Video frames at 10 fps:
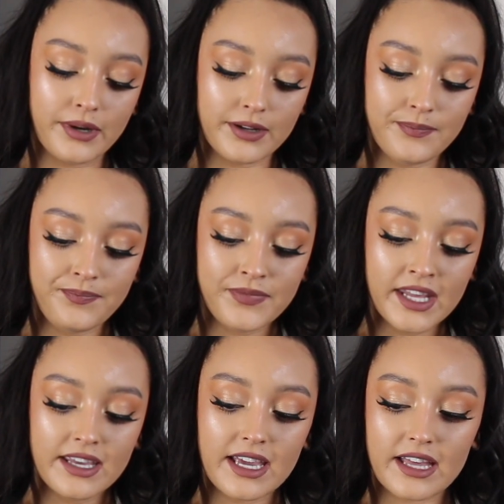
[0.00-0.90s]
But
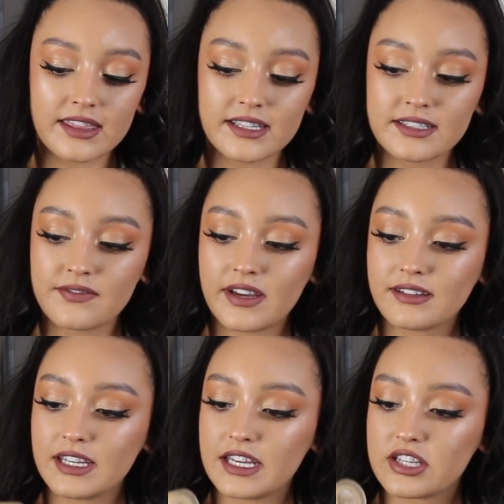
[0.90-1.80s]
yeah, this
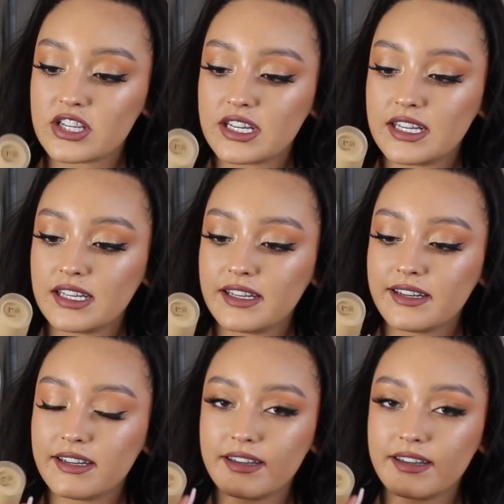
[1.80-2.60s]
foundation,